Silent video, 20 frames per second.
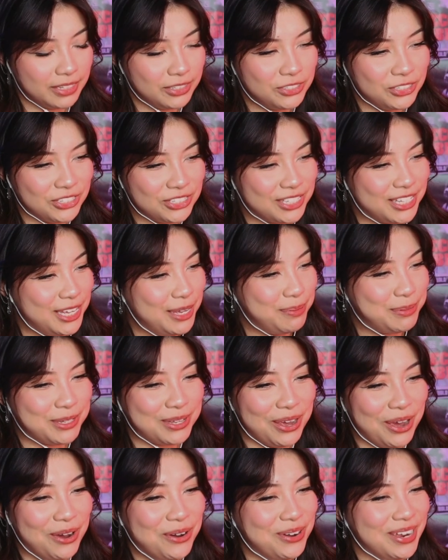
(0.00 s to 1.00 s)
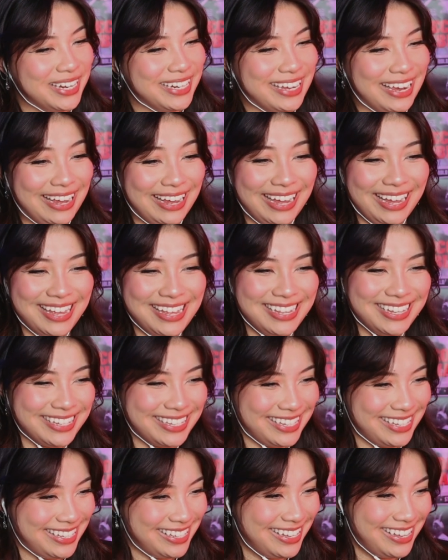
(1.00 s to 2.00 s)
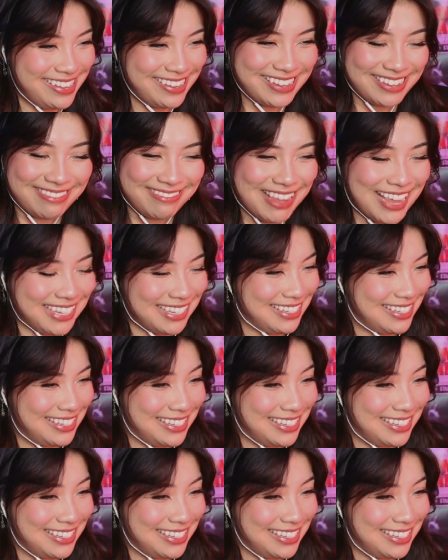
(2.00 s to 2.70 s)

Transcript: It just keeps going, guys. It just doesn't